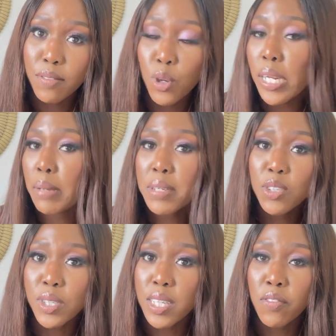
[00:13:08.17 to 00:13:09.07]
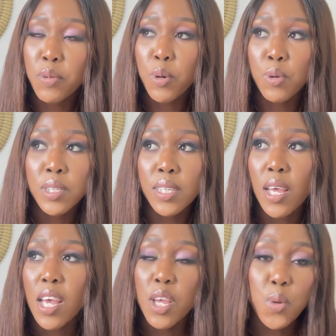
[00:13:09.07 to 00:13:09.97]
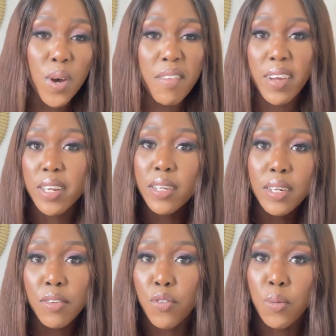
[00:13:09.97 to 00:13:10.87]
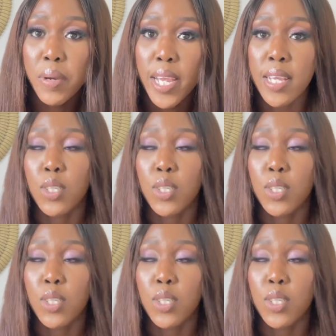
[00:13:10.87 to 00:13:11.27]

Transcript: Don't limit yourself because you have a degree from Kenya,